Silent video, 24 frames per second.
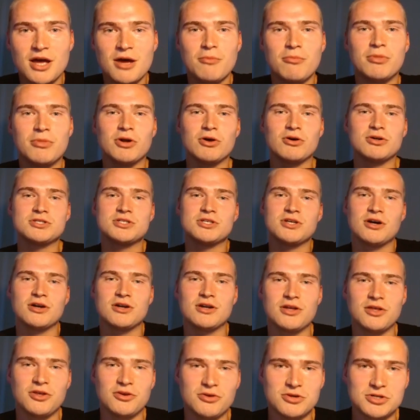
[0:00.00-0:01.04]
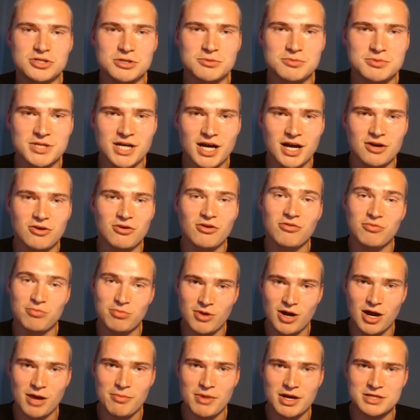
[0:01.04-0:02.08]
but also the YouTube channel of
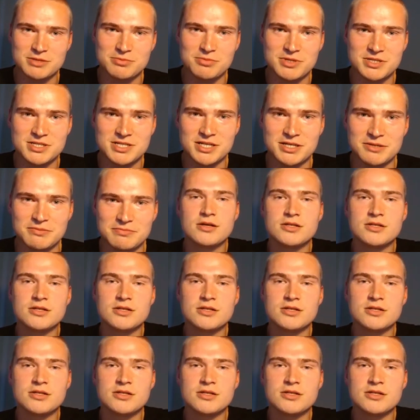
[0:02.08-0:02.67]
PrimeXBT.